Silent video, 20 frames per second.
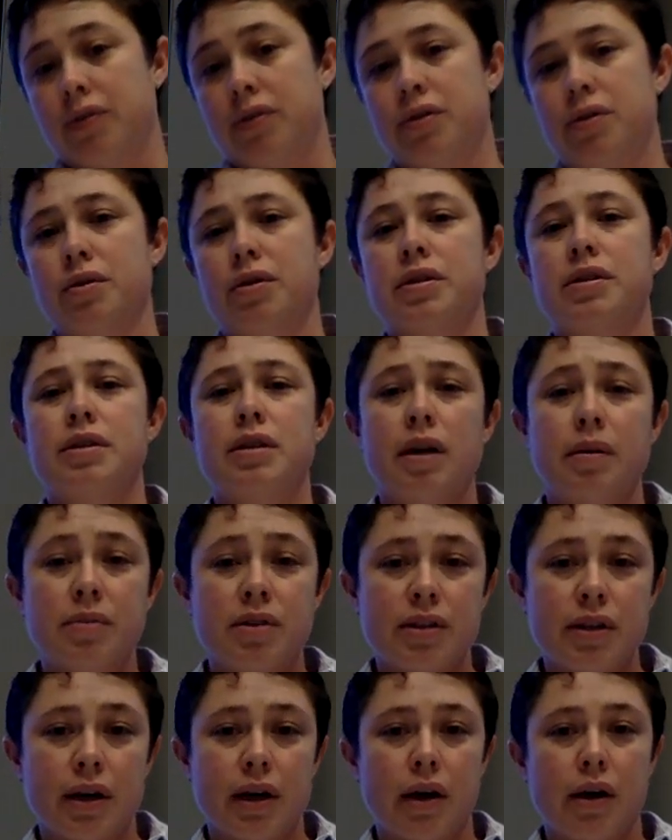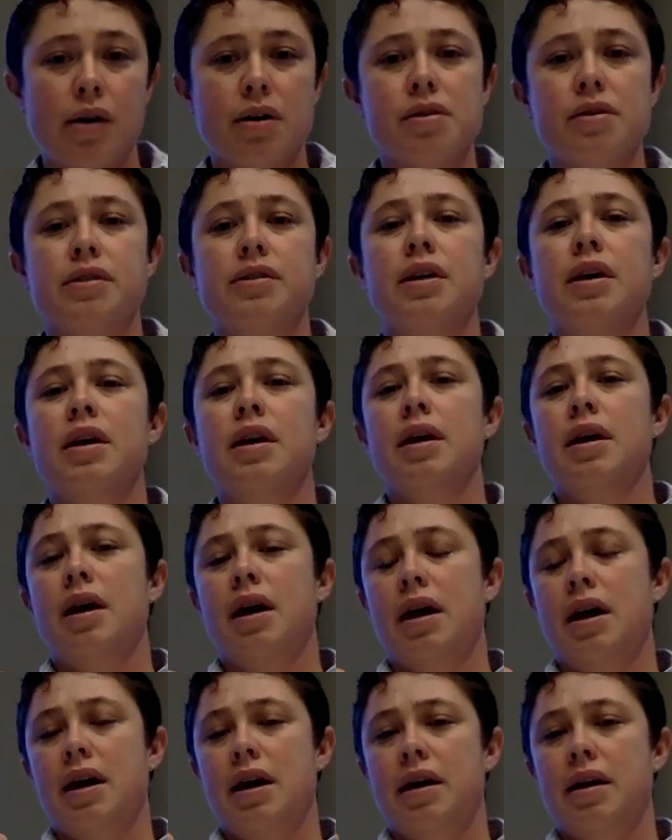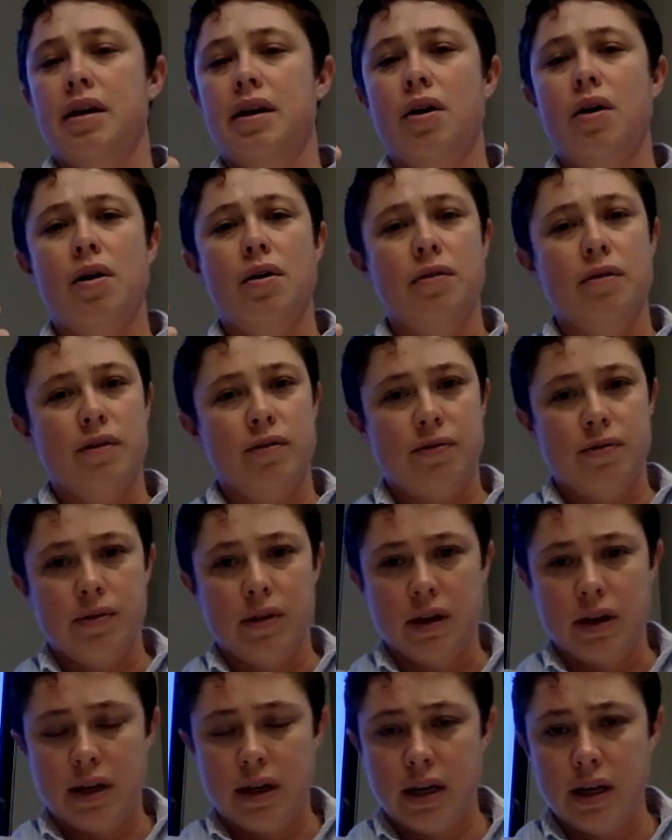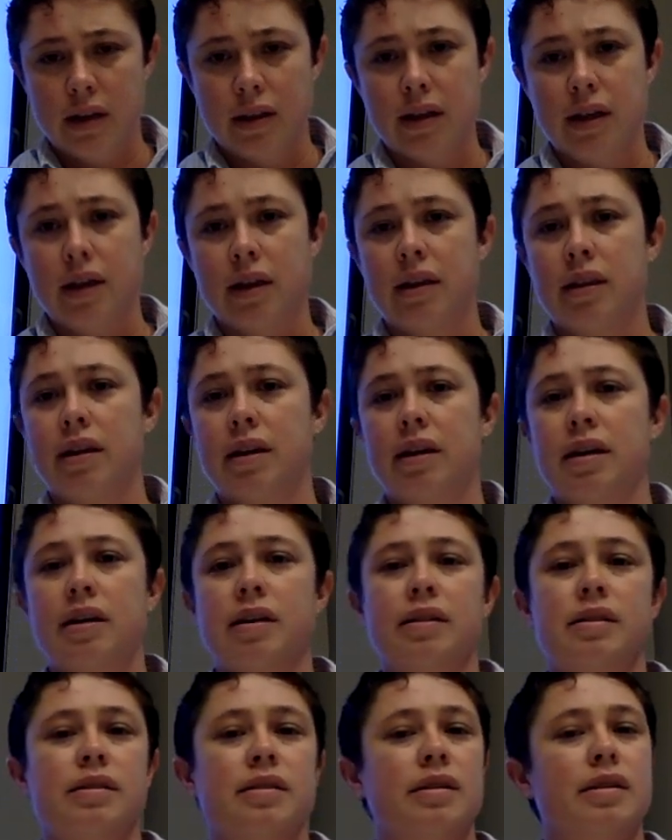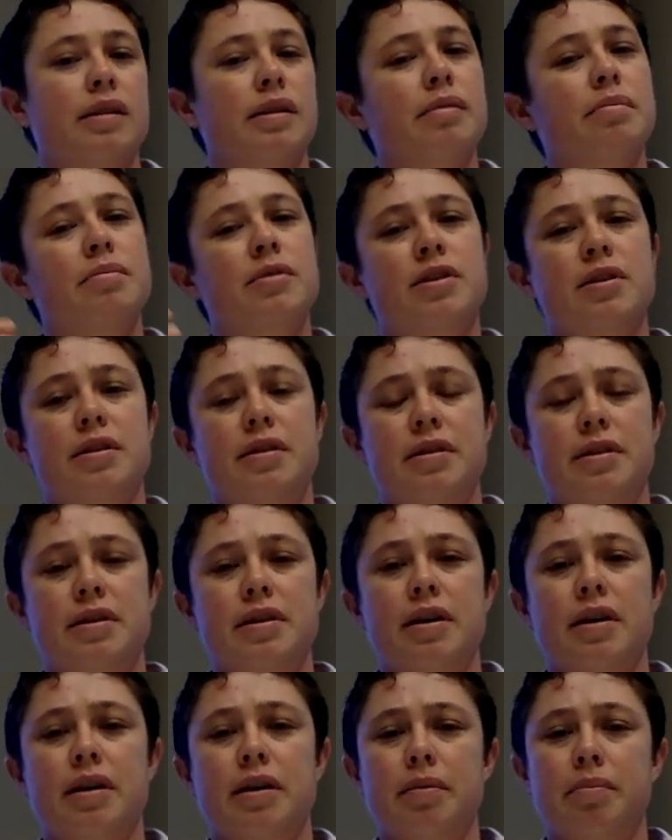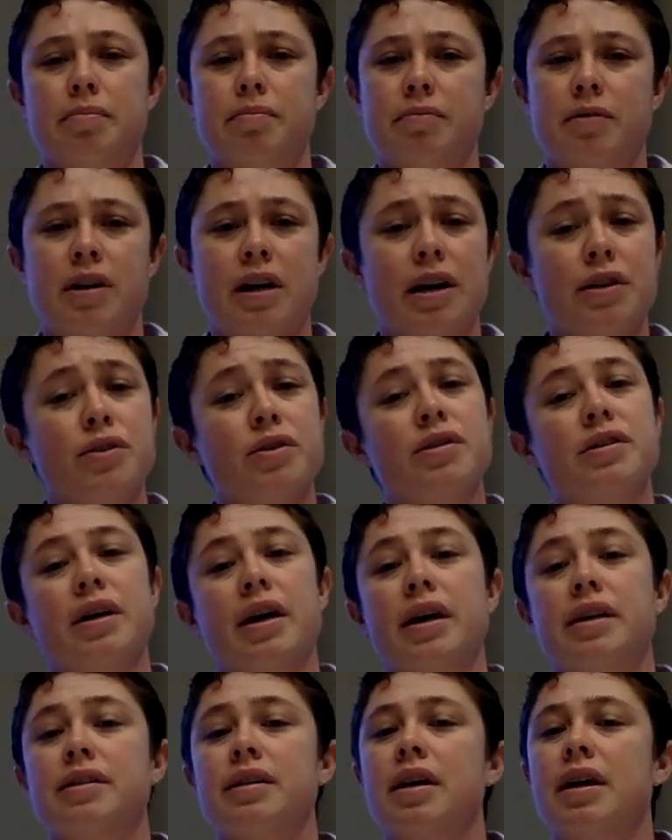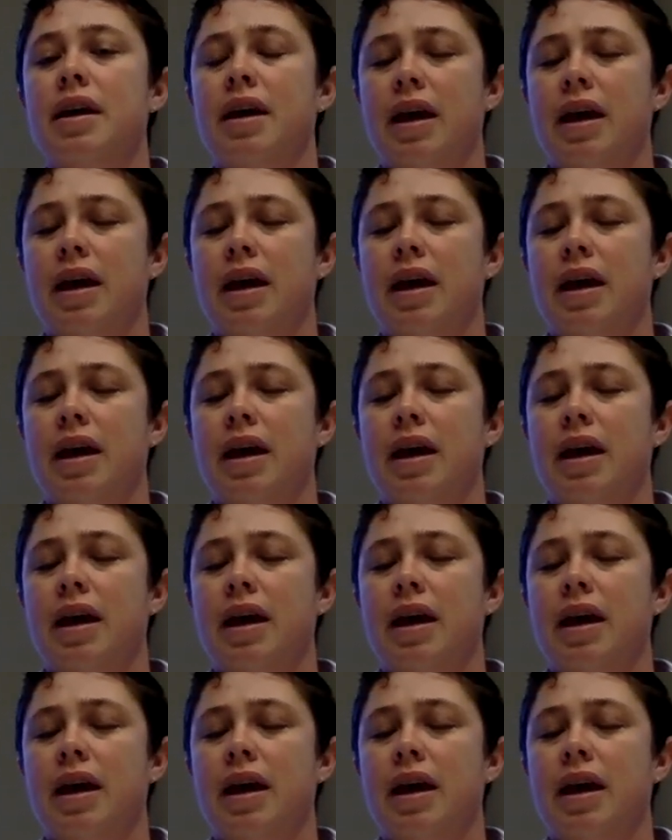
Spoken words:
So the stem cells and all the healing things and the chondrocytes,